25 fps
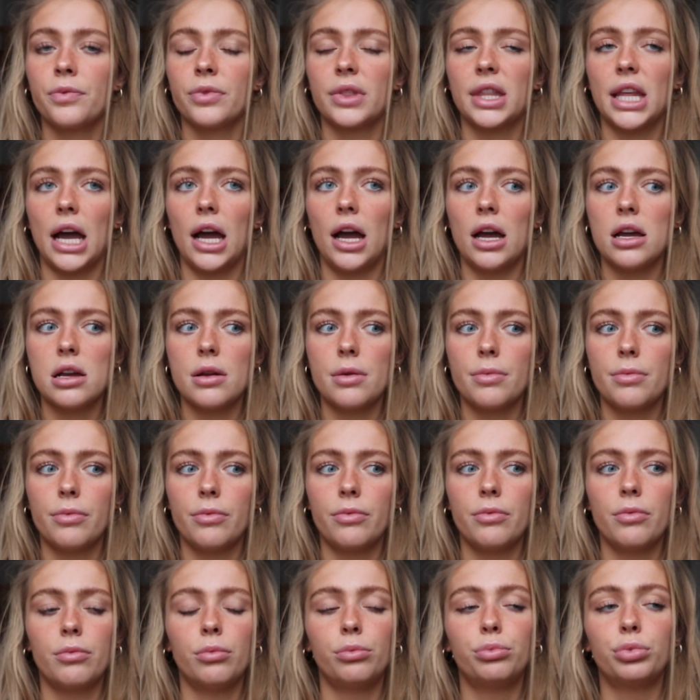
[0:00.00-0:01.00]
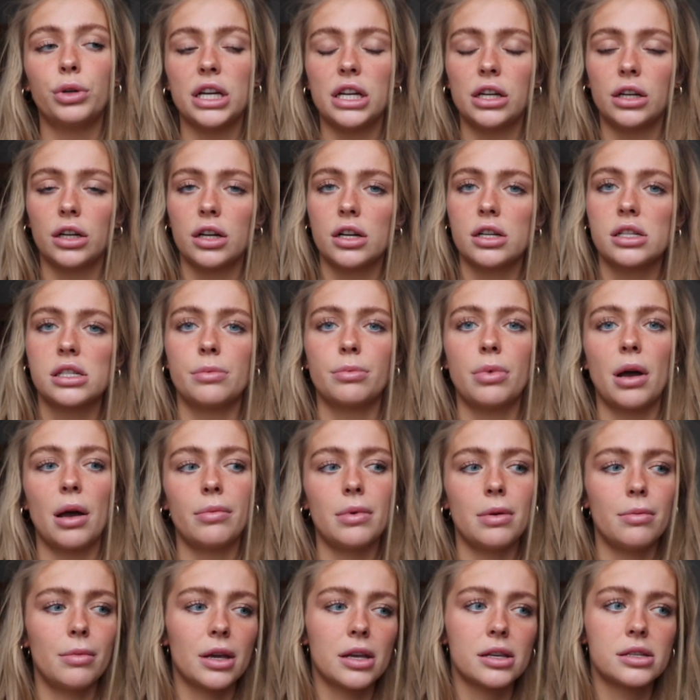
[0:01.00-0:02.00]
that breeders and
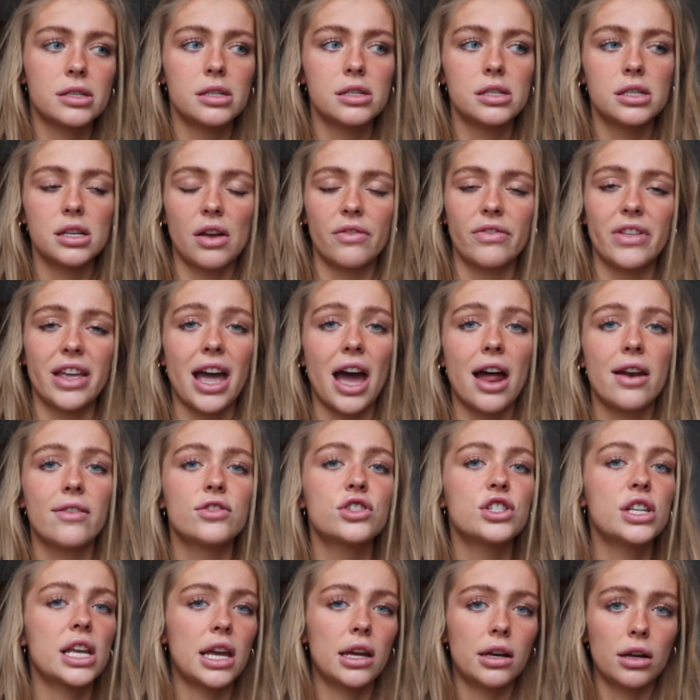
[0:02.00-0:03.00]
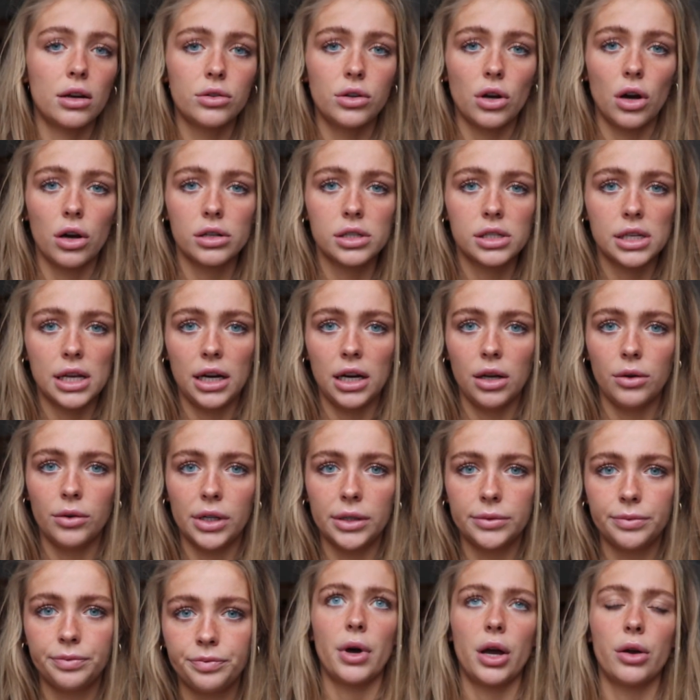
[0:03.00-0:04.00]
puppy mills and stuff, they kind of just hand out dogs to
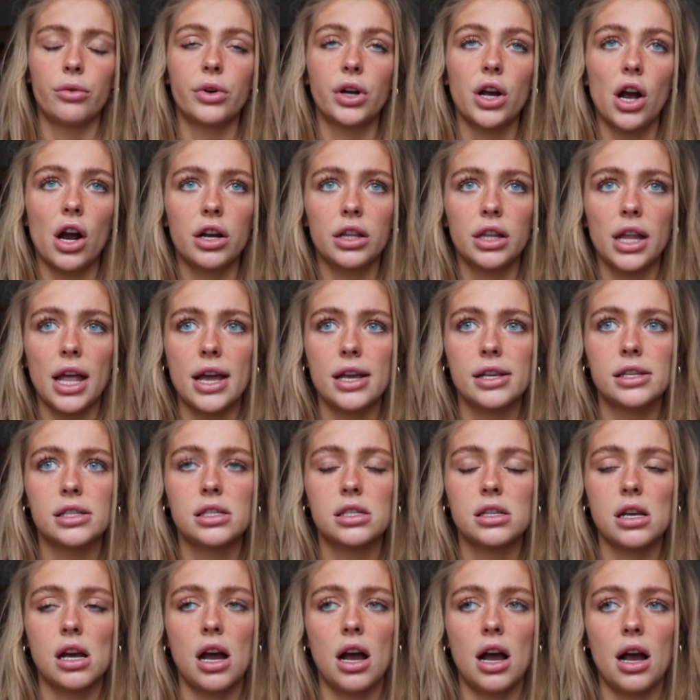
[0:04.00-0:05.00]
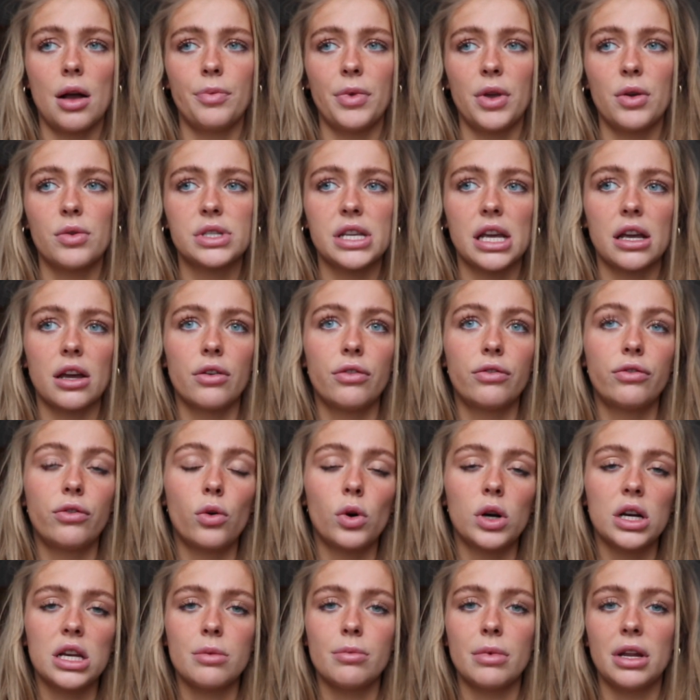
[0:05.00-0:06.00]
anyone. But regardless, it was like a
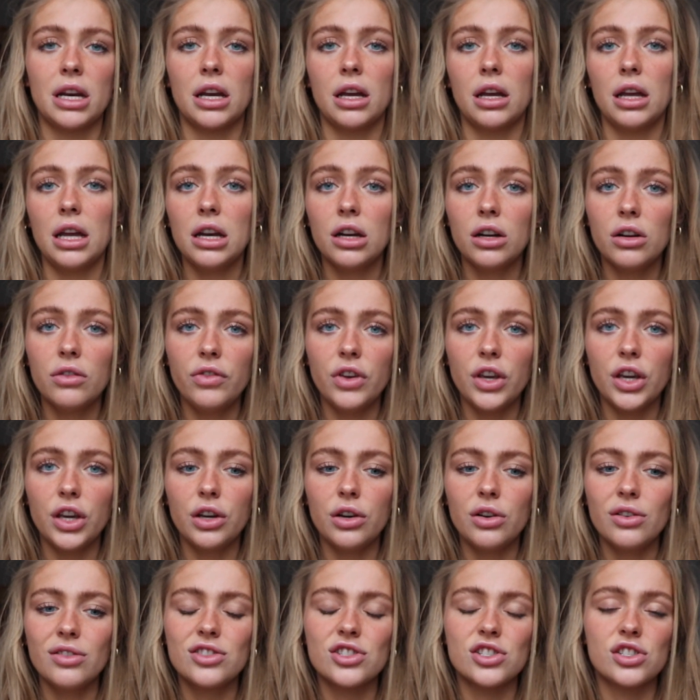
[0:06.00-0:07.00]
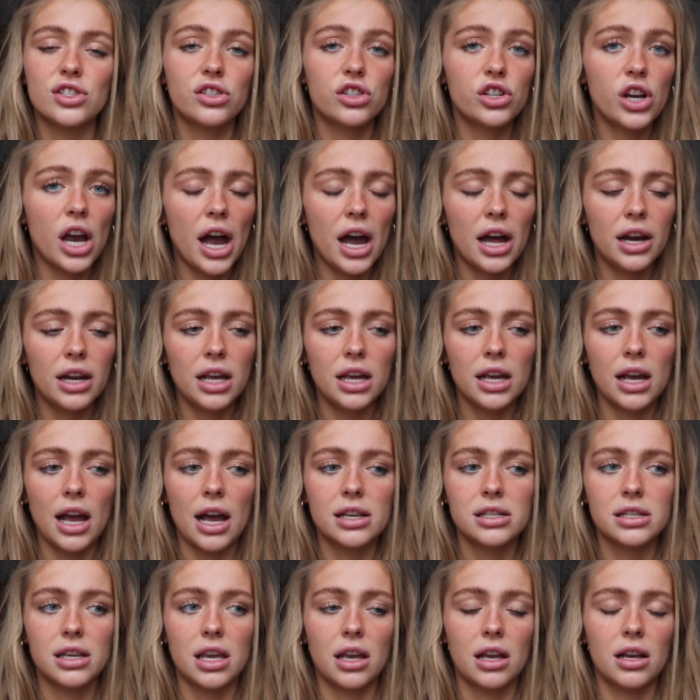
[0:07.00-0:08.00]
40-minute interview, just chatting,
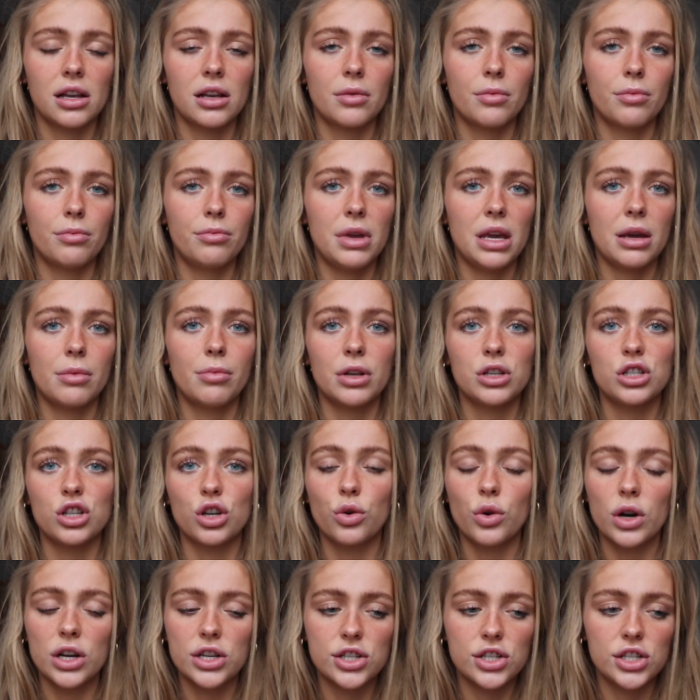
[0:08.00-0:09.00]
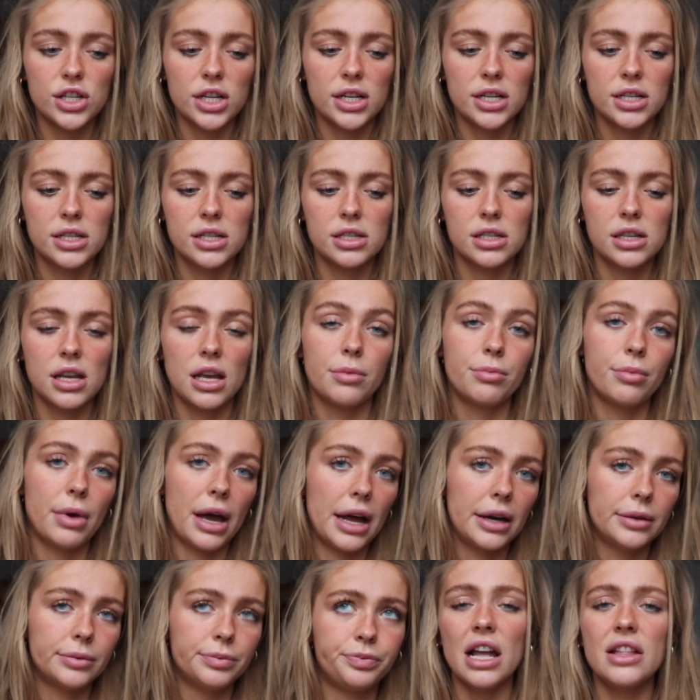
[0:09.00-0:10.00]
asking me a bunch of questions, and
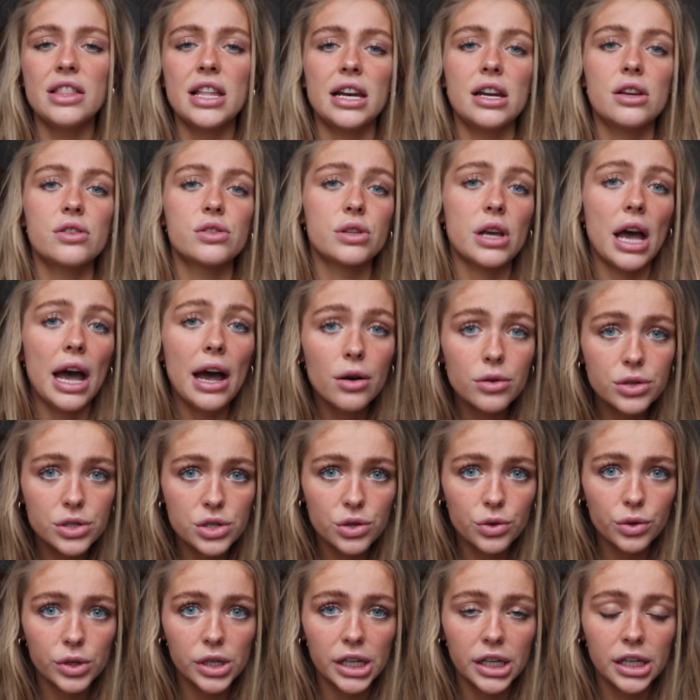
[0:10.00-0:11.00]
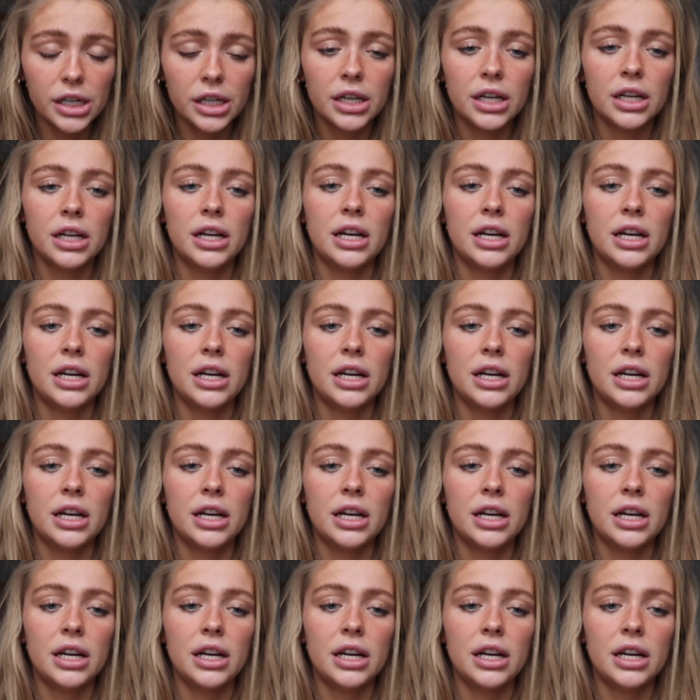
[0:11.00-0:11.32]
Ben. And then it was a house tour,